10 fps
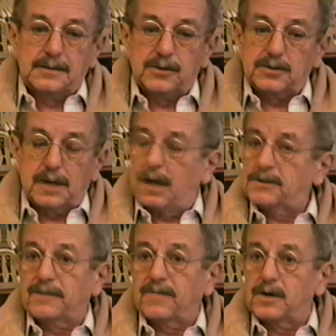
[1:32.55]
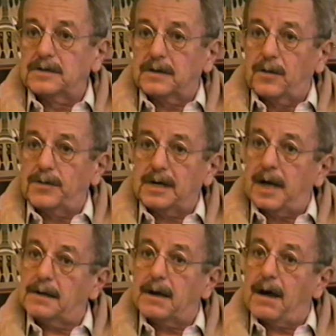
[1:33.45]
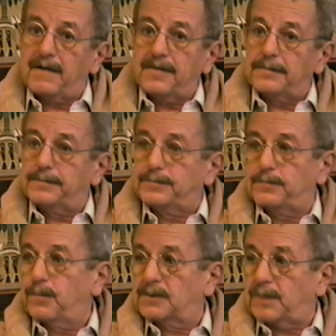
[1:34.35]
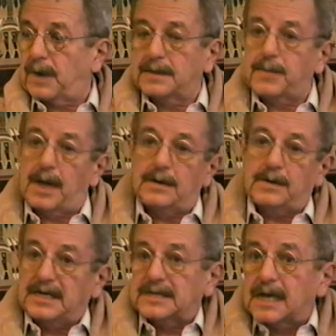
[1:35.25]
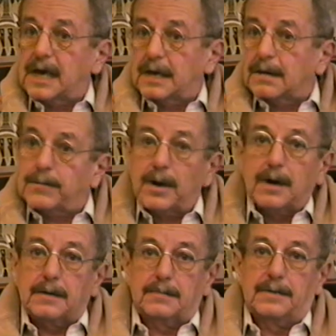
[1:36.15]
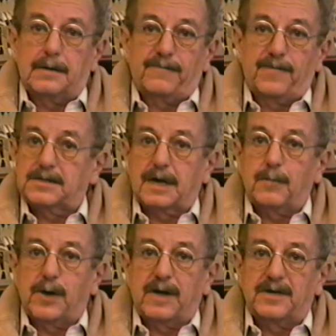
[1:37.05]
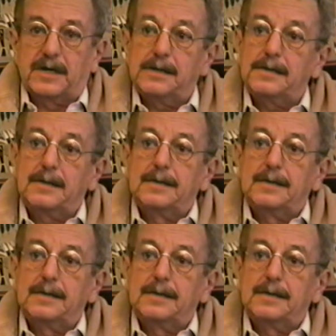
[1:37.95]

Susan lost her voice on opening night, and Harvey was playing the piano, and he sang her part the first time we ever did it.